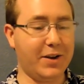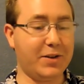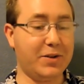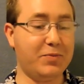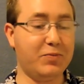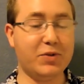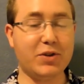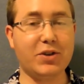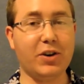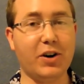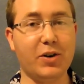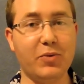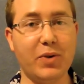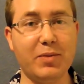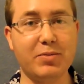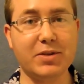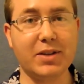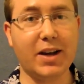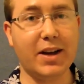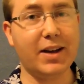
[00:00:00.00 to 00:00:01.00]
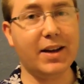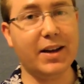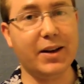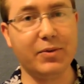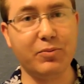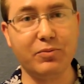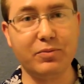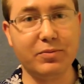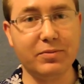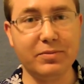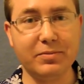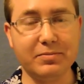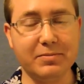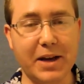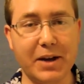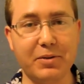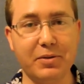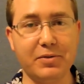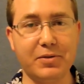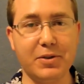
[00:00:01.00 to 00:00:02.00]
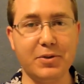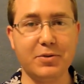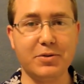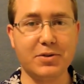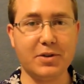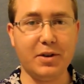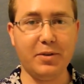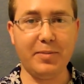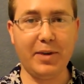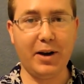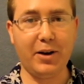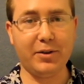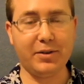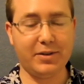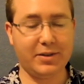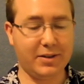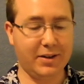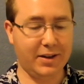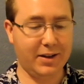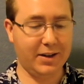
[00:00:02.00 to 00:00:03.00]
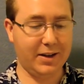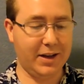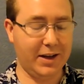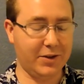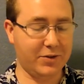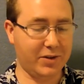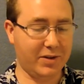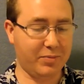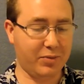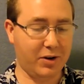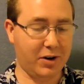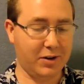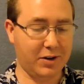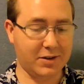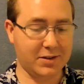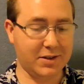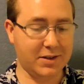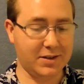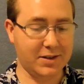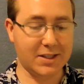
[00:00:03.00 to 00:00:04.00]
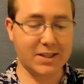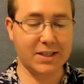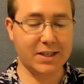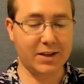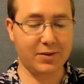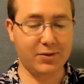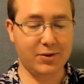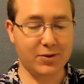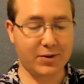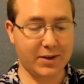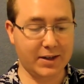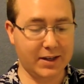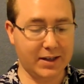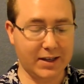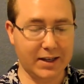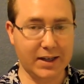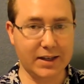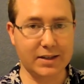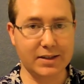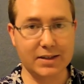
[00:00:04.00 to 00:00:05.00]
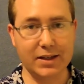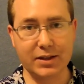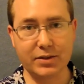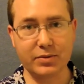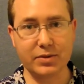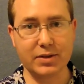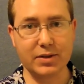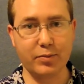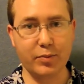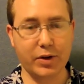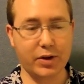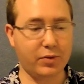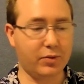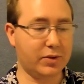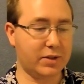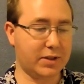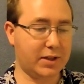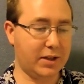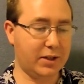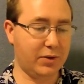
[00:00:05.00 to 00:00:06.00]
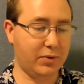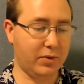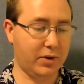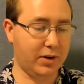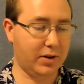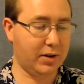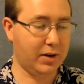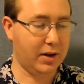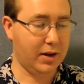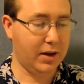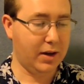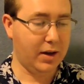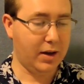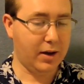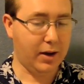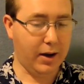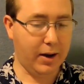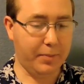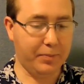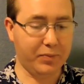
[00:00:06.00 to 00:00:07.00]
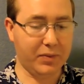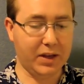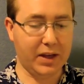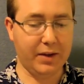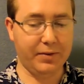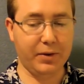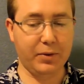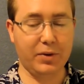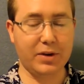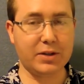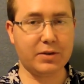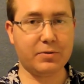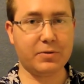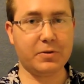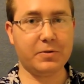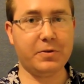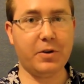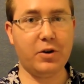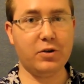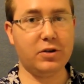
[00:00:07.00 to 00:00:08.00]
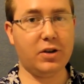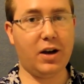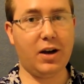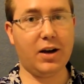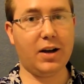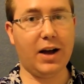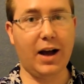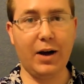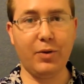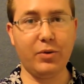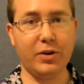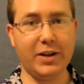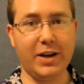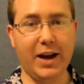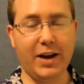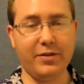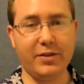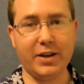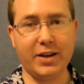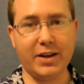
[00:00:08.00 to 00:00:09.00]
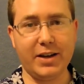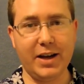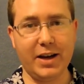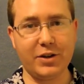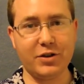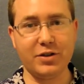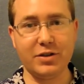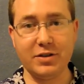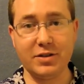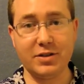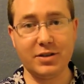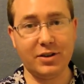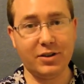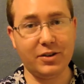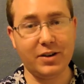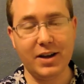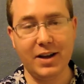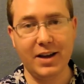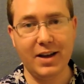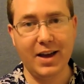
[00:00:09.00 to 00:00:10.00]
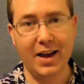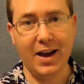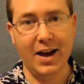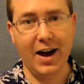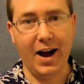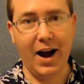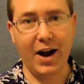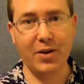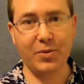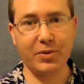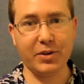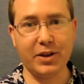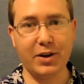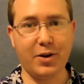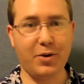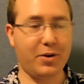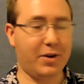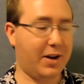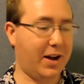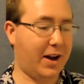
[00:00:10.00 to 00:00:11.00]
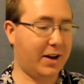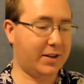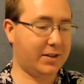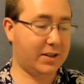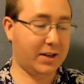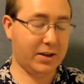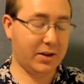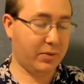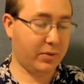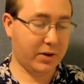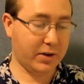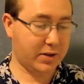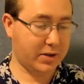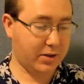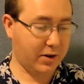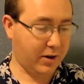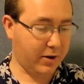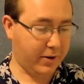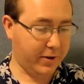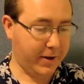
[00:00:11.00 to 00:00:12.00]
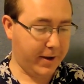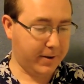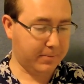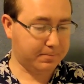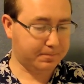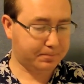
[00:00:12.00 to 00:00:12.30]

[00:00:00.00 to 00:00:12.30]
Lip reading: Start a website and make reviews about Android products and see if you can get in touch with somebody who will send you one. If it wasn't for PhoneDog, I wouldn't have the connection, so I don't really know how to tell you where to start on that.